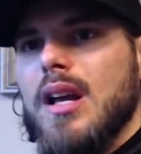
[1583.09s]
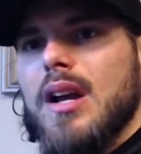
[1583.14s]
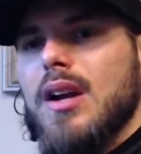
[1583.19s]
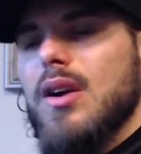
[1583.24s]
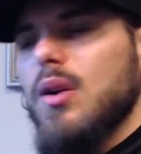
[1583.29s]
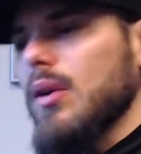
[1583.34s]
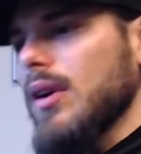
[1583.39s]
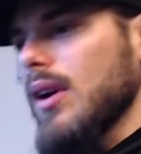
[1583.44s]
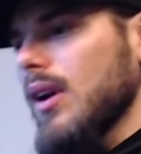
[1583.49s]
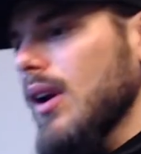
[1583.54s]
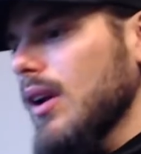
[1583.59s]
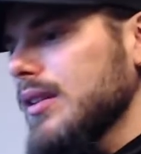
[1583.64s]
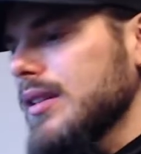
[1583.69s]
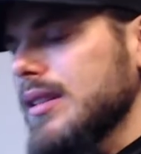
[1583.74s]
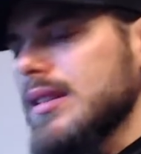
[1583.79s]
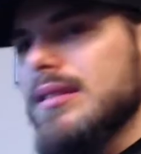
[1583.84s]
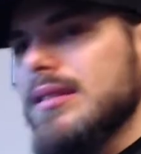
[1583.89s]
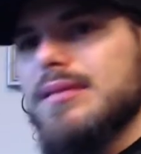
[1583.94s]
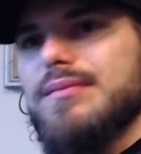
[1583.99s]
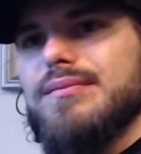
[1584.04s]
going on all
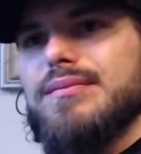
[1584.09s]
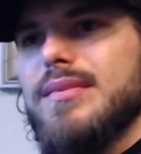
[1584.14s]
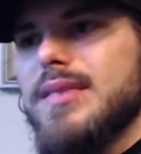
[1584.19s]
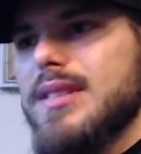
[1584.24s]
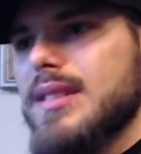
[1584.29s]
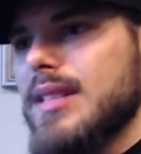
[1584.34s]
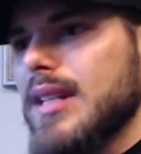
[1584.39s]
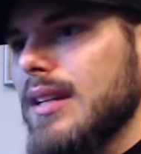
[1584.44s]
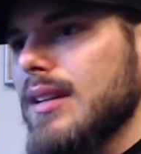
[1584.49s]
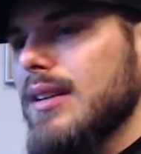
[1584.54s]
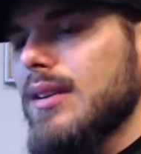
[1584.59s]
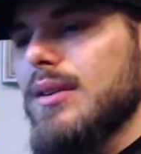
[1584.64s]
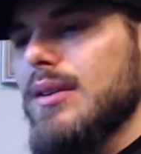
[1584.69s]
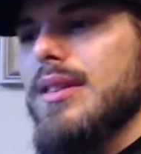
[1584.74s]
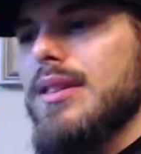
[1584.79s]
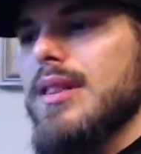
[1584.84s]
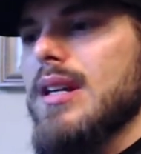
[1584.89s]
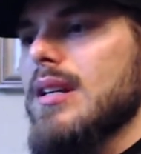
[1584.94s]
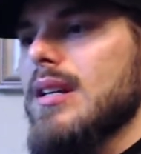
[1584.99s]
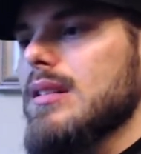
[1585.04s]
these Tinder
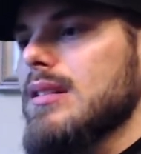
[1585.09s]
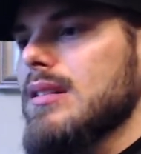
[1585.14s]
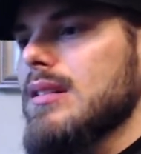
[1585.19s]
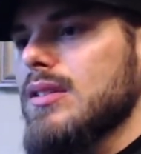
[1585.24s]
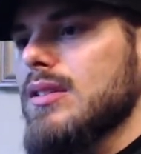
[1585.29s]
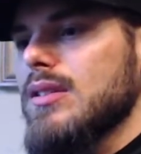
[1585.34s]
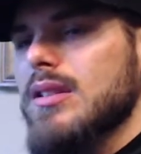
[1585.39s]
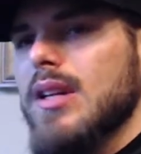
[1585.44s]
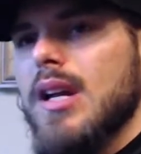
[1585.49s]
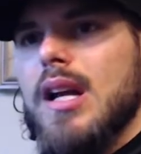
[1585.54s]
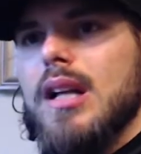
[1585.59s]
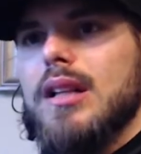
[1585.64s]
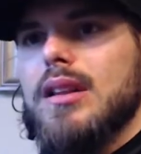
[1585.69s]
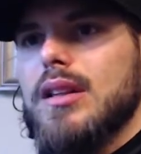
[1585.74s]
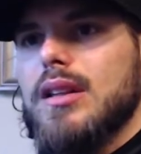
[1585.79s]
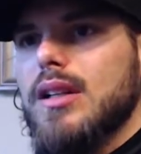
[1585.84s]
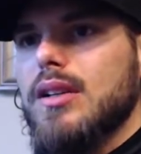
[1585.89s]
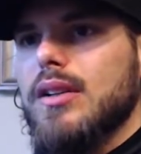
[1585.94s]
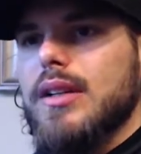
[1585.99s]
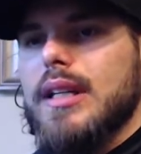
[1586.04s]
things and just
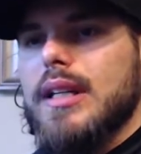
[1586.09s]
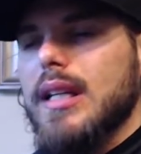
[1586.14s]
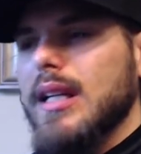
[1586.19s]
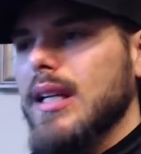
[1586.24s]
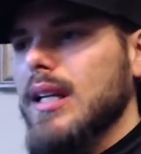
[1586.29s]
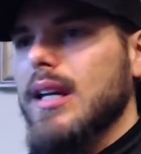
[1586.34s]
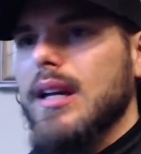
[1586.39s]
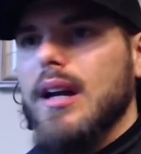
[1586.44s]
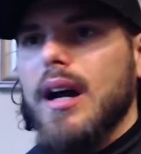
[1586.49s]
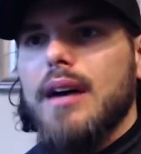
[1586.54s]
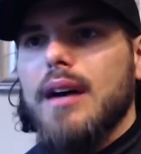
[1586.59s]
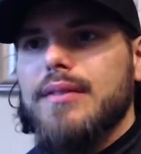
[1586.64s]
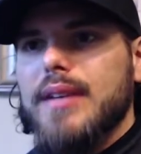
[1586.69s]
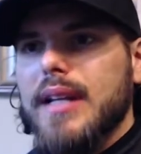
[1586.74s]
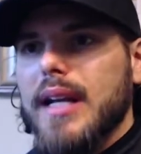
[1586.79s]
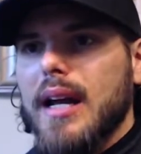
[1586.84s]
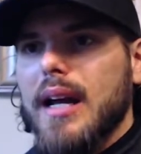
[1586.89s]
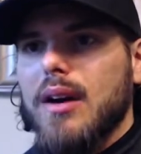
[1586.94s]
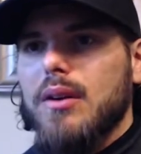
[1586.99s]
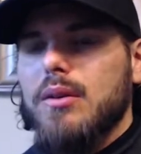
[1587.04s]
literally get in, get off, get
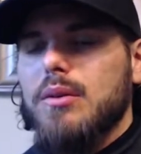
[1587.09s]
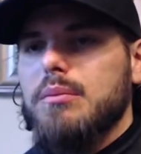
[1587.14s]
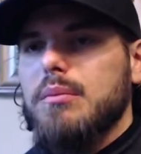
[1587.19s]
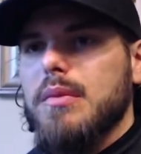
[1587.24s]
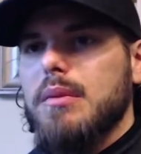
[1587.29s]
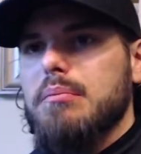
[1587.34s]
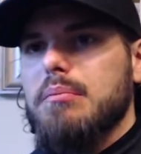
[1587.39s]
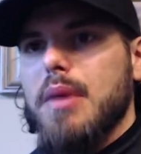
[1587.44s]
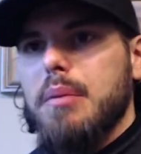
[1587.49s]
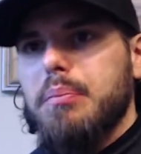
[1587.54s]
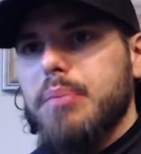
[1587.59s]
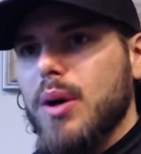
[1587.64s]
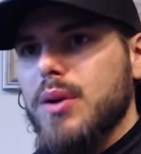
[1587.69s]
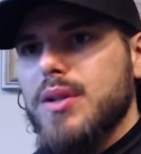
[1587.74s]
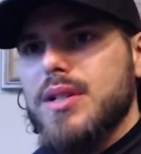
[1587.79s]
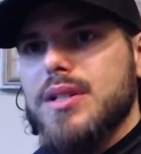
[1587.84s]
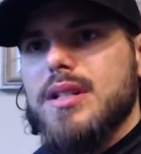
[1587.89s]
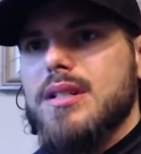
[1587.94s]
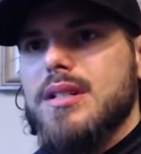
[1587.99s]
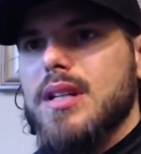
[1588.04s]
out
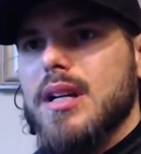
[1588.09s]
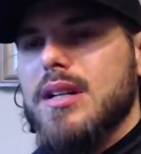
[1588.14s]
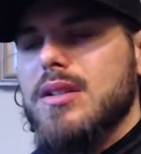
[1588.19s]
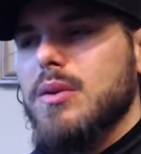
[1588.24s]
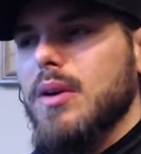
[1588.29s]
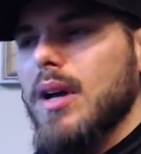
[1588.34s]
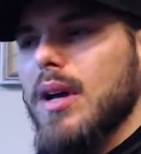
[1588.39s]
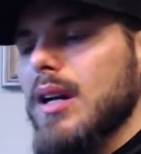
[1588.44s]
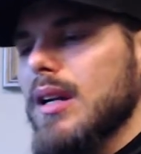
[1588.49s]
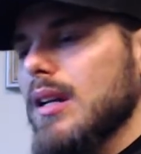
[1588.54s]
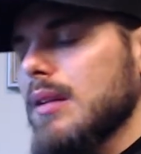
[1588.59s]
approaches to sexuality.